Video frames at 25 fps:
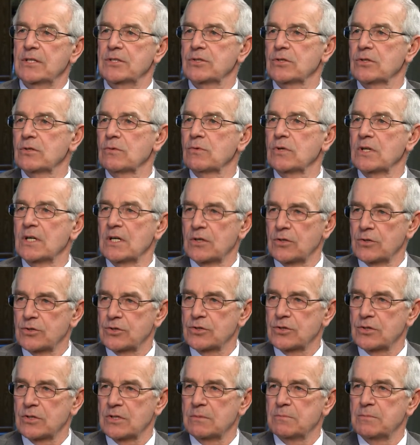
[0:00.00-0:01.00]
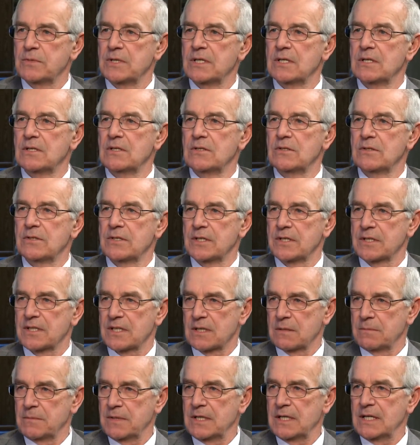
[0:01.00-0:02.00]
sure we understood the bill and that the
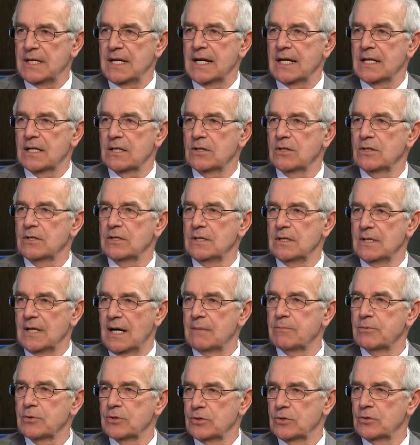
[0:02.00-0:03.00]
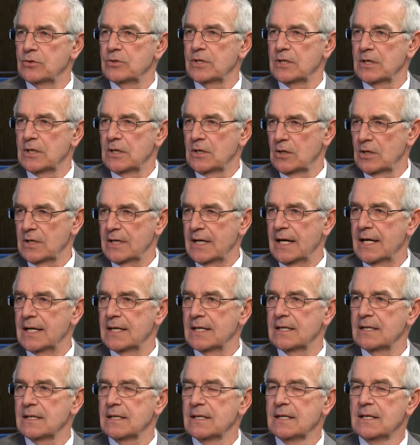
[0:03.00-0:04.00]
committee had a good opportunity to look at it.